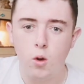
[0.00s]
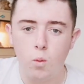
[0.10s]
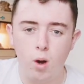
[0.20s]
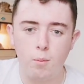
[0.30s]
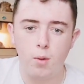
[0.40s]

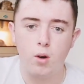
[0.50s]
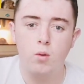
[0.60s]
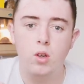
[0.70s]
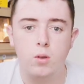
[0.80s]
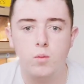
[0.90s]
One
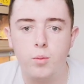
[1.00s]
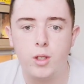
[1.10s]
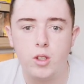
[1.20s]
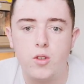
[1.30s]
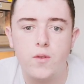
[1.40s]
bowl will
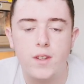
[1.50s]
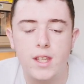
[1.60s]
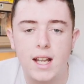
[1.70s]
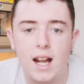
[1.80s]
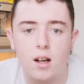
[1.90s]
be used for
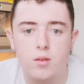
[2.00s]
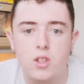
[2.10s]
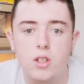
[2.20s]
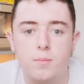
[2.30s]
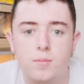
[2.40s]
the
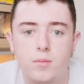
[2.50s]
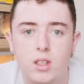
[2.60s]
calcium.